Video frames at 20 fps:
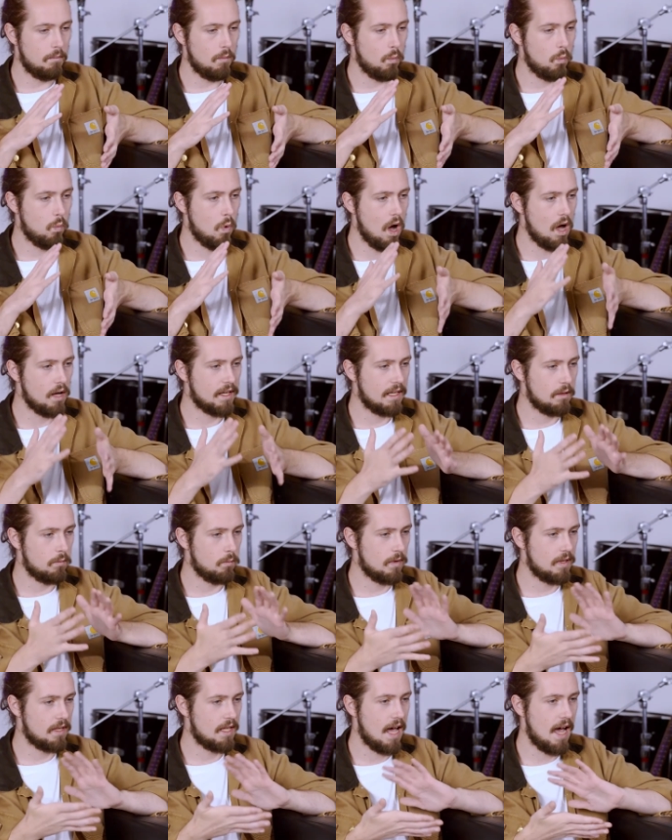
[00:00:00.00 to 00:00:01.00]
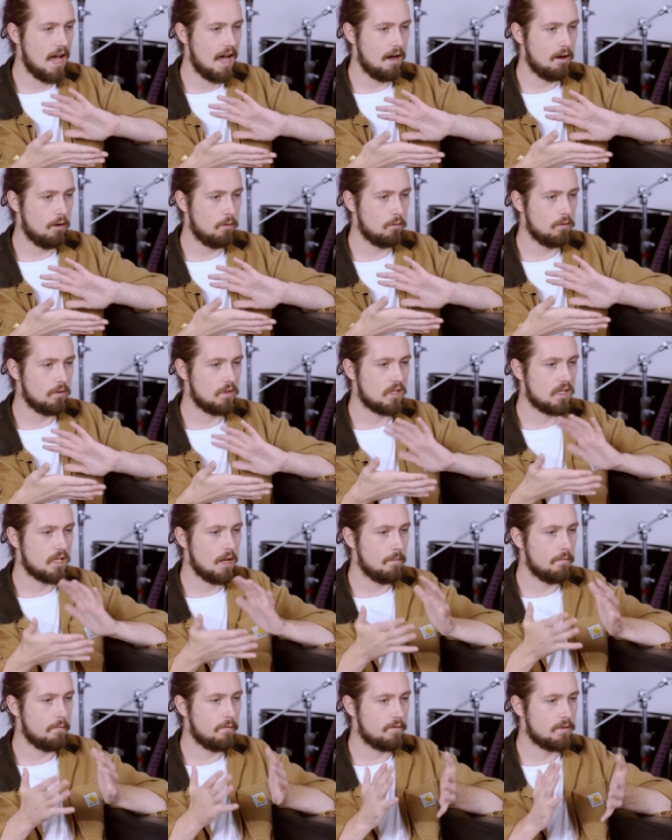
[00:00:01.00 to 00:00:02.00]
working with how
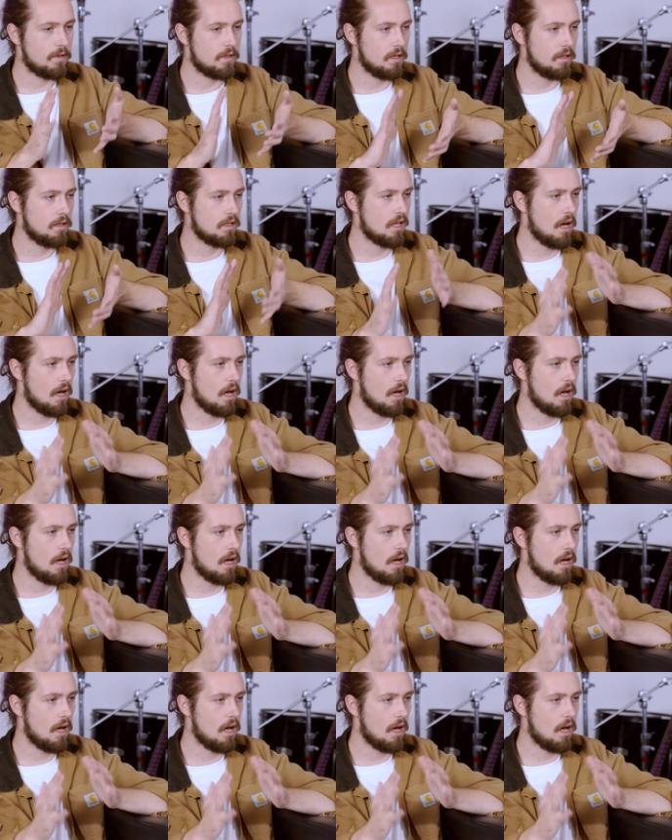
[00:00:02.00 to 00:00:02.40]
some students